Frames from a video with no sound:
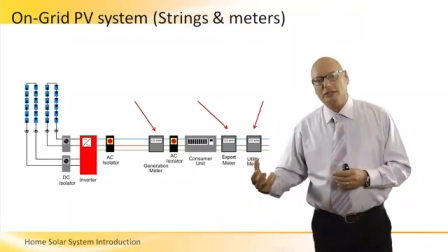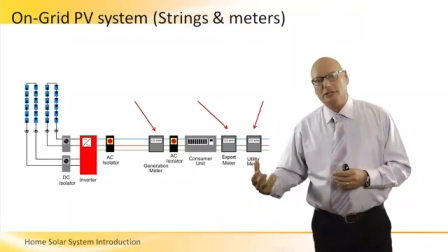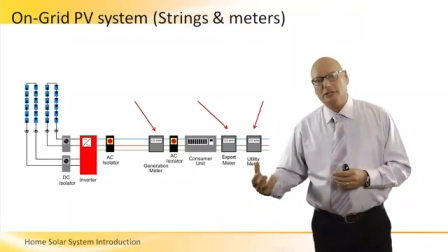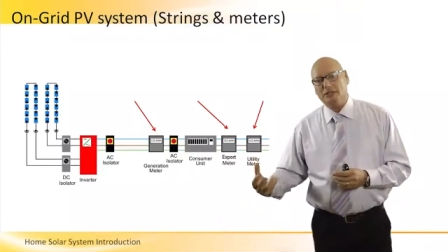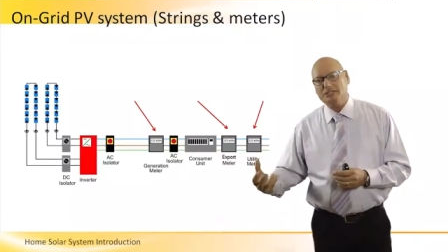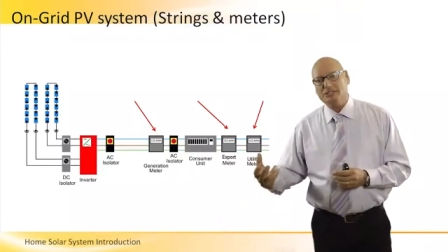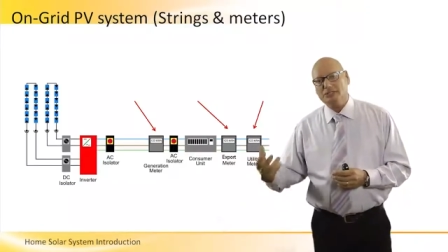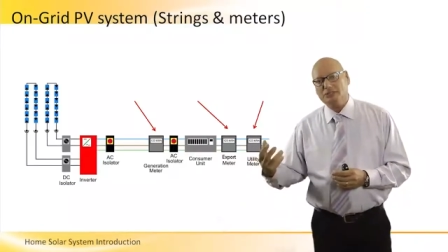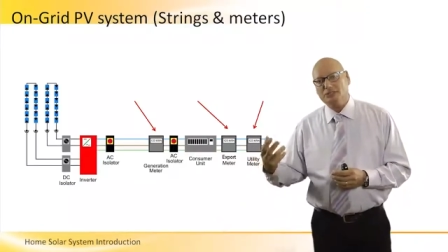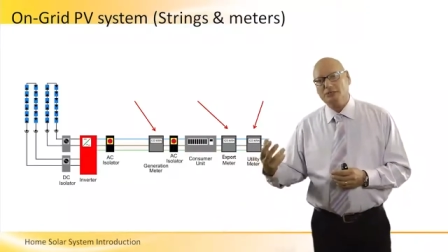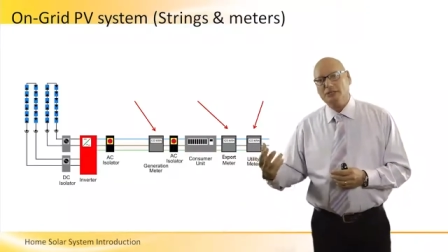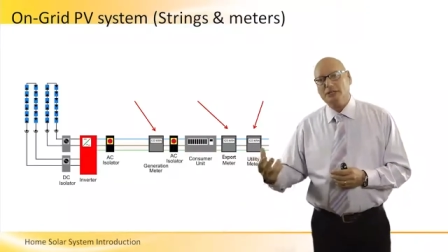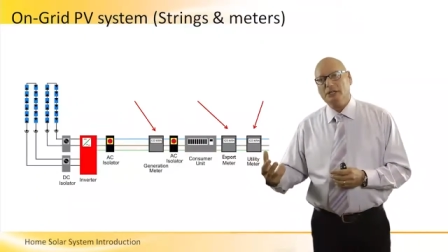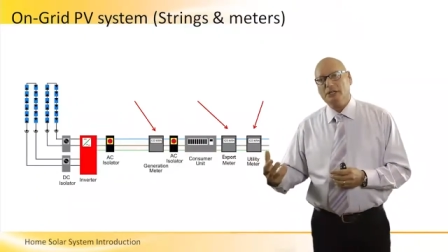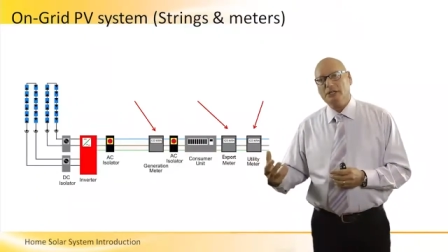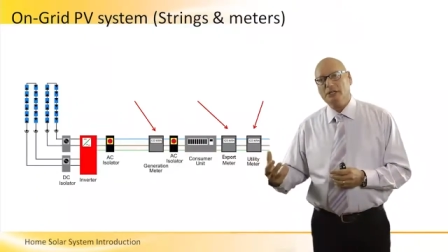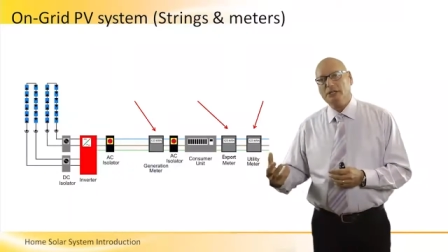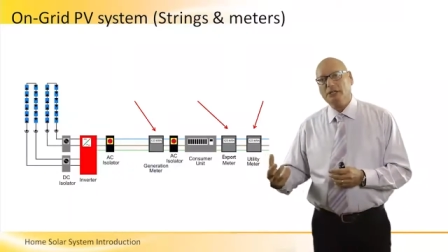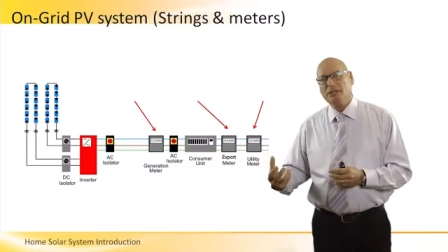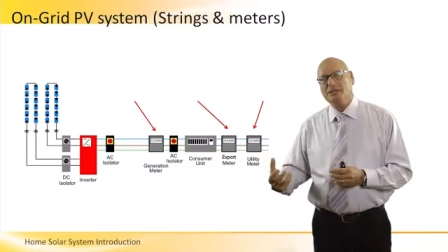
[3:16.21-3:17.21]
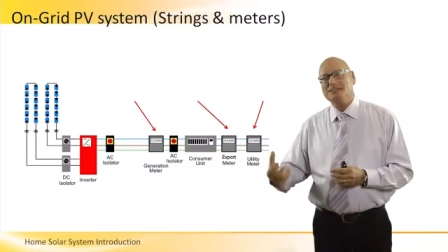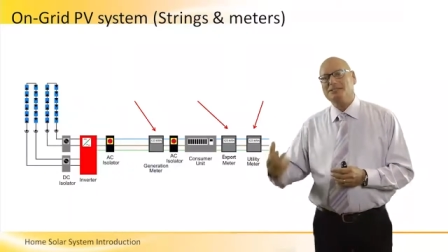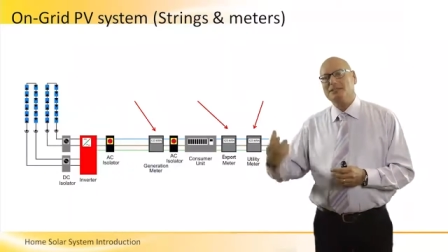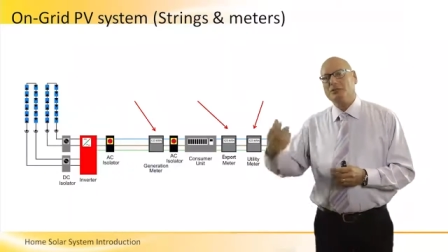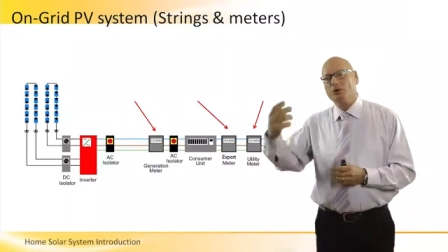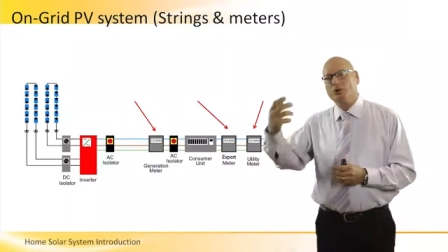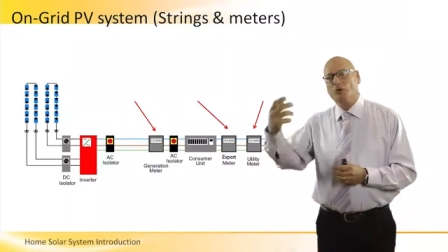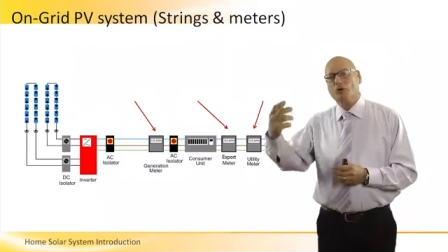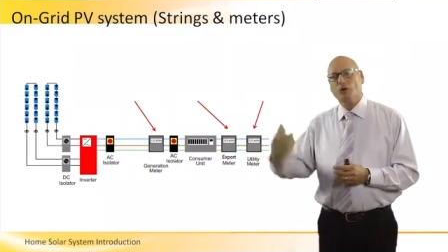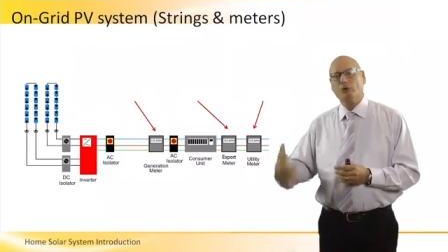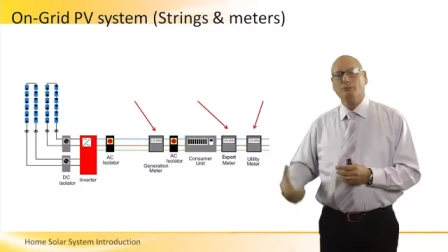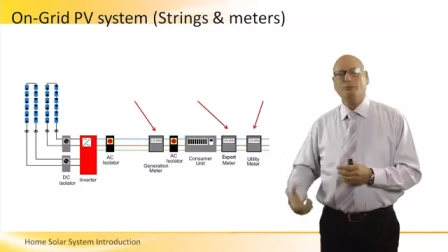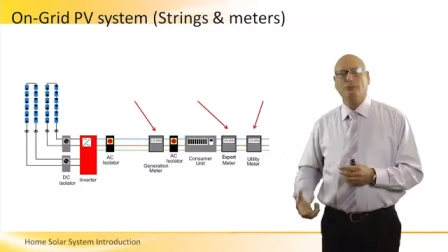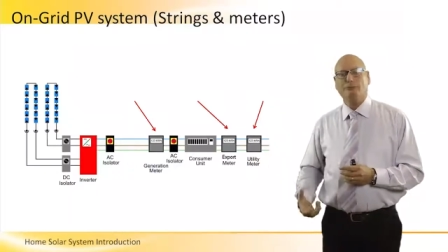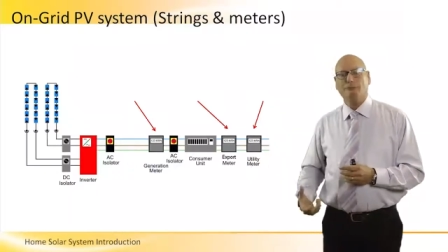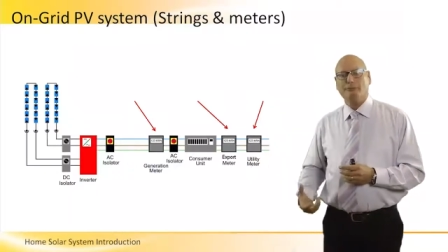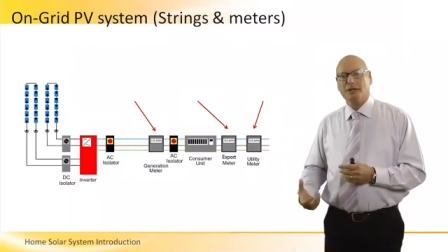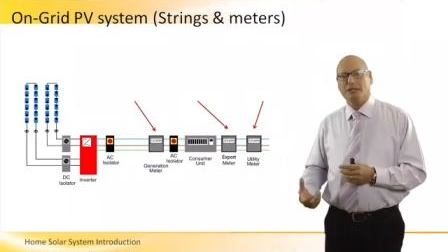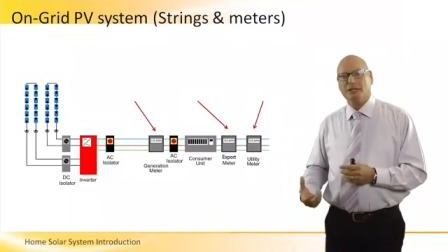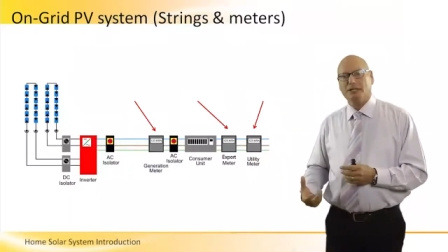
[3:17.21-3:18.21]
A string is a group
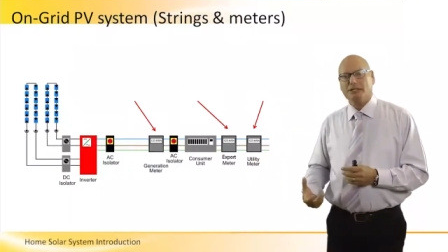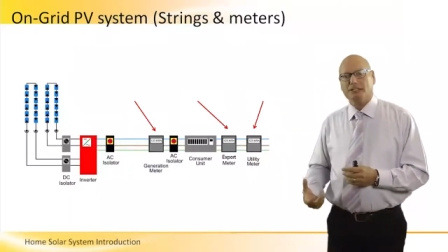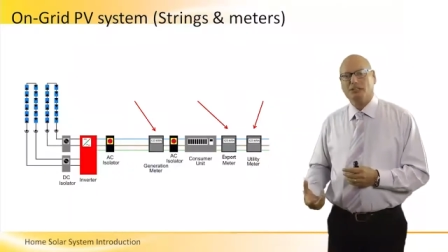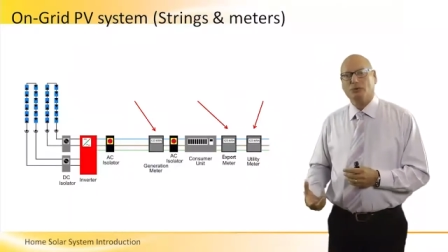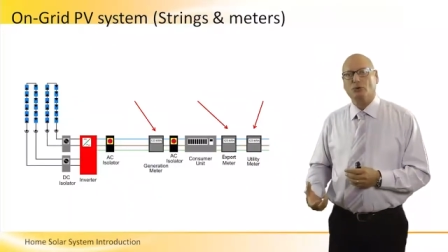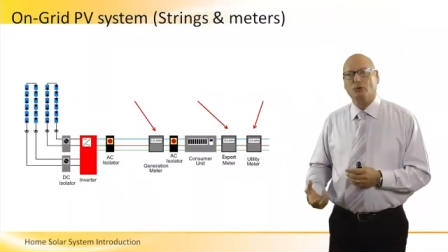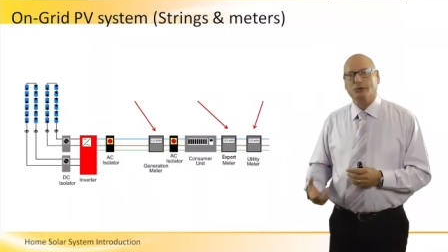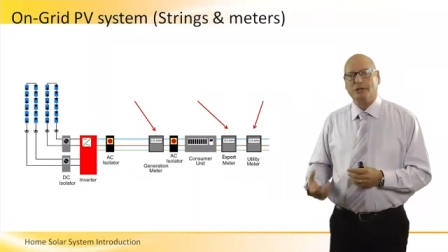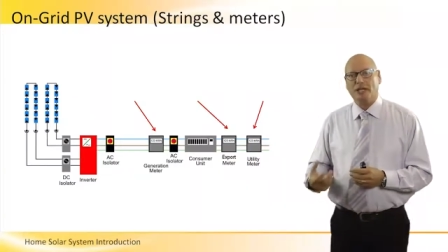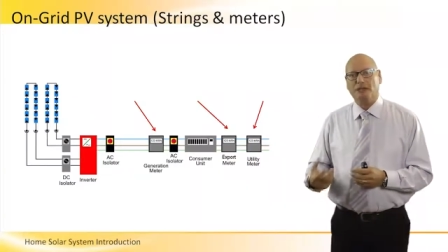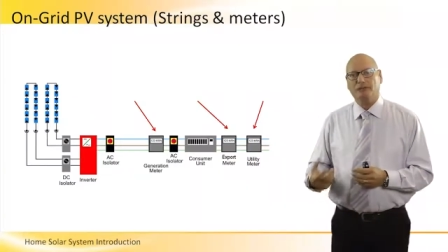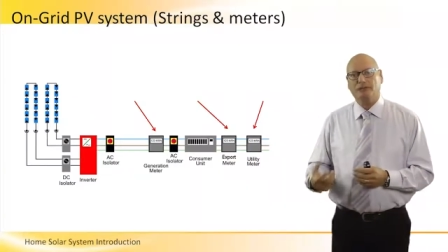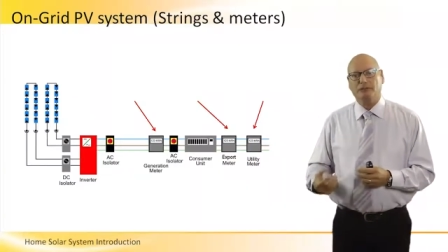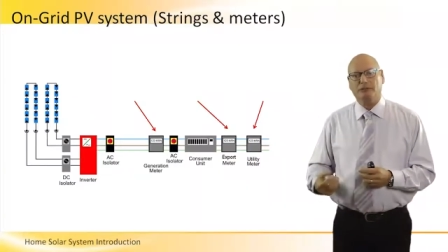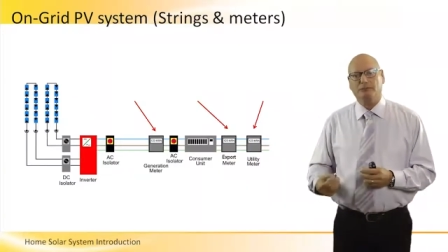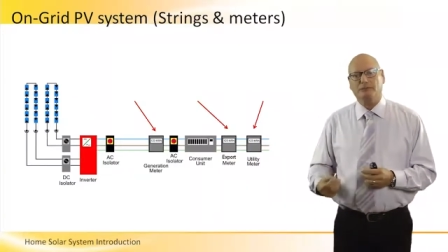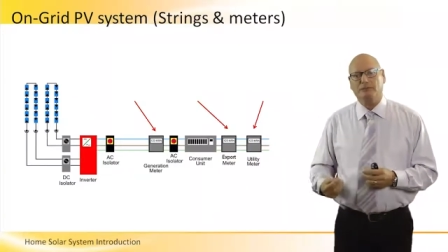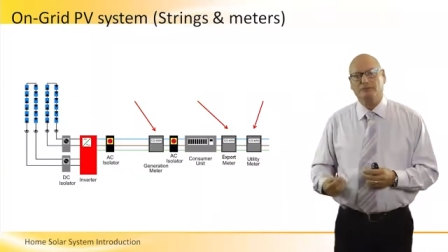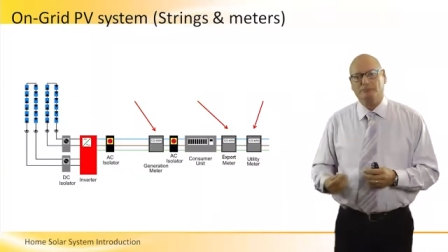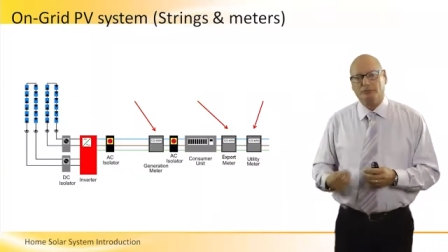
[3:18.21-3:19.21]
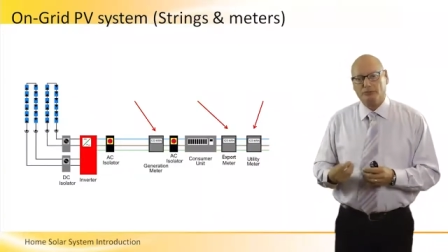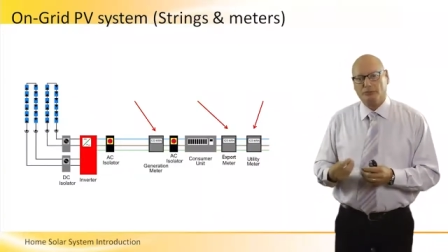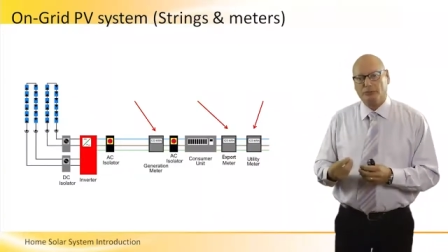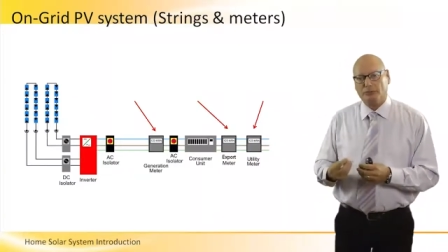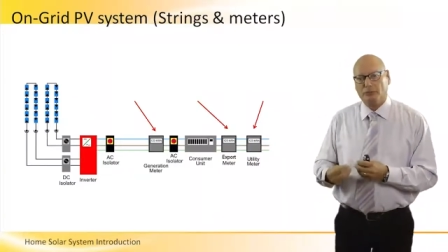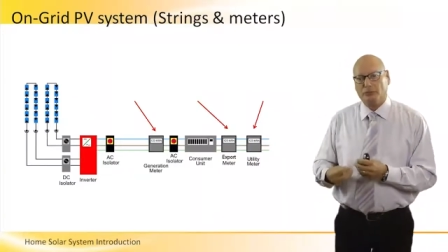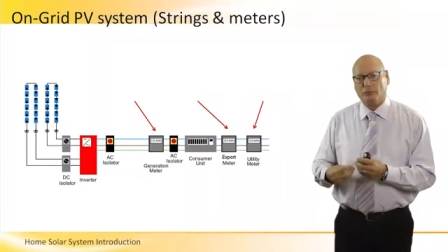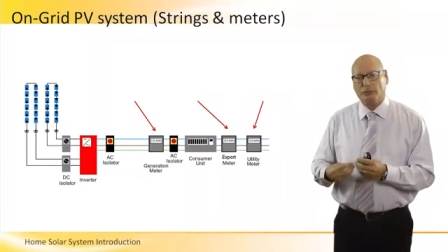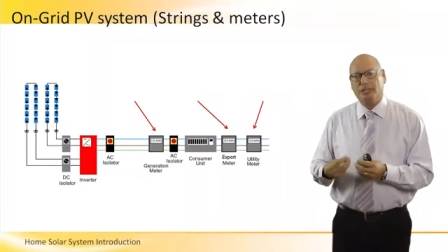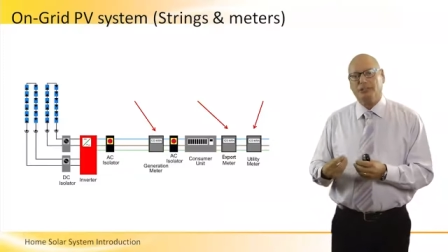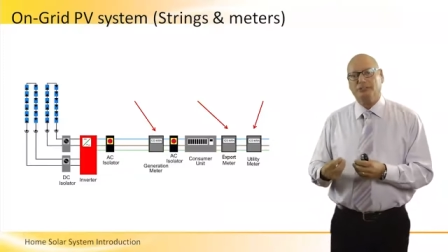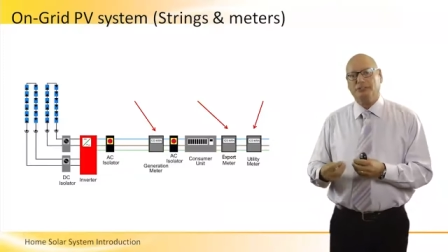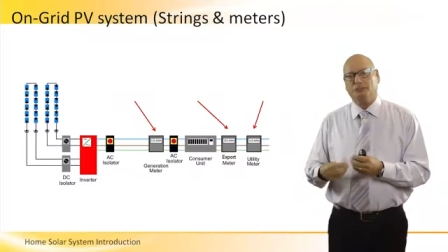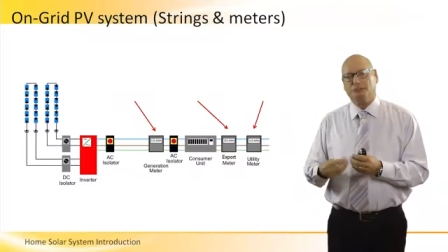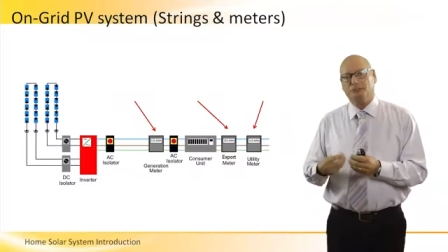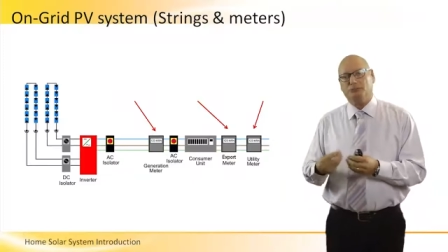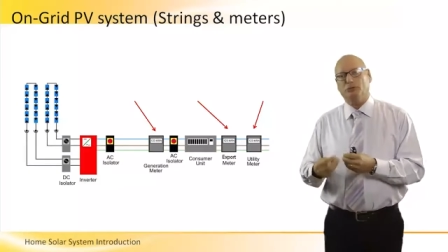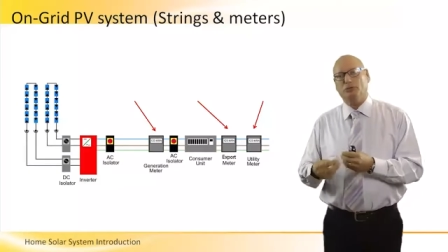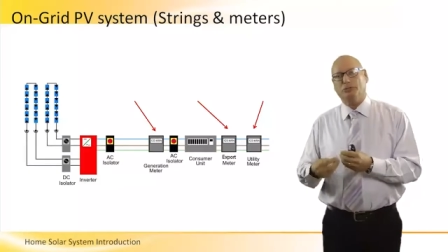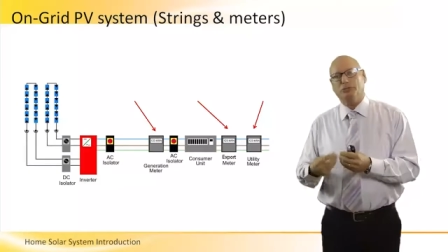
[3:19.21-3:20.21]
of panels connected, connected
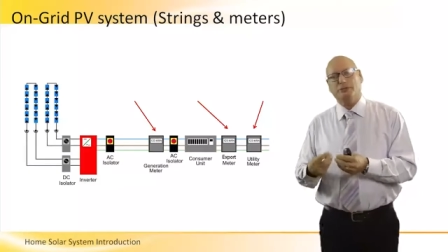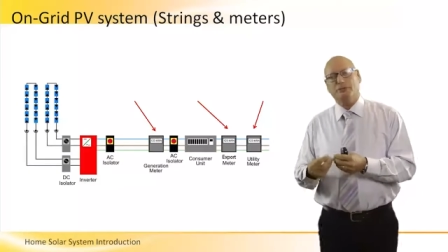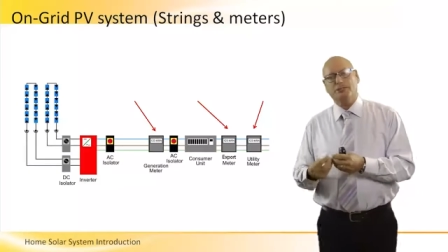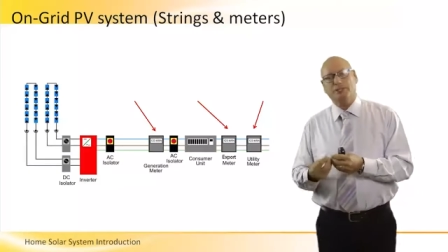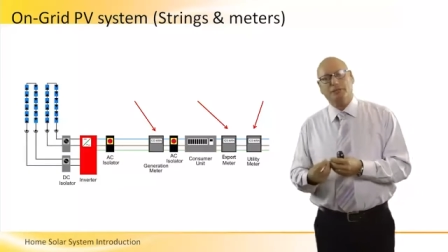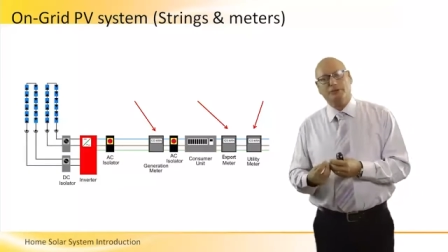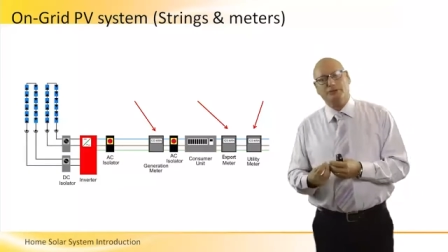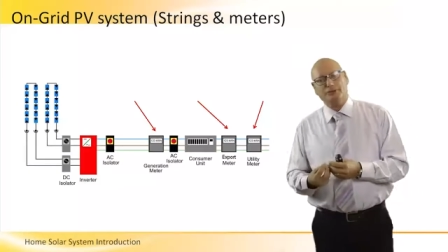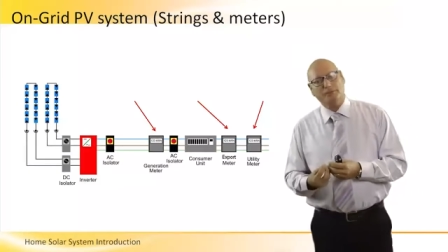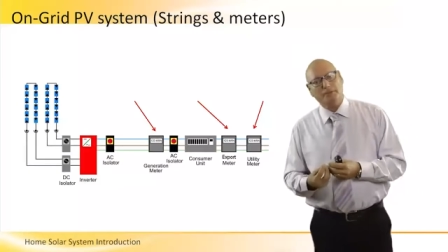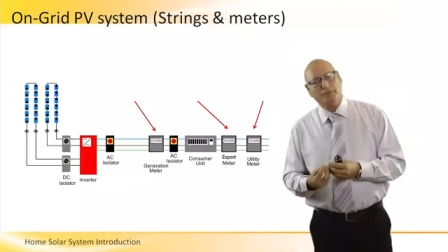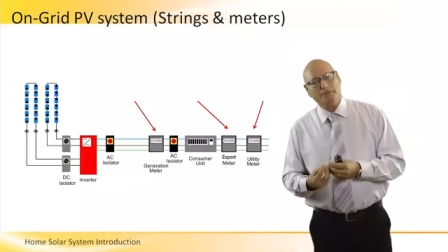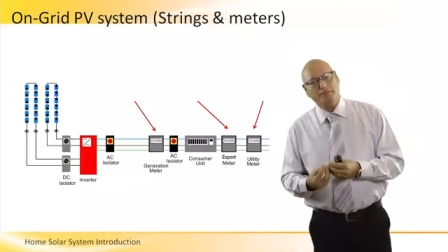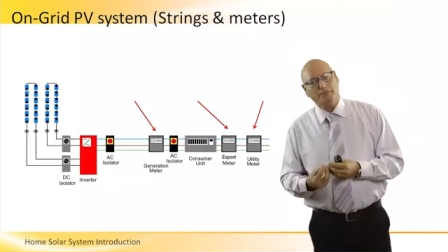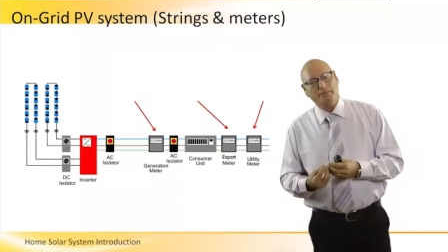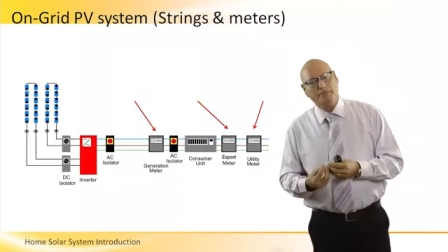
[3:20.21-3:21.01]
between themselves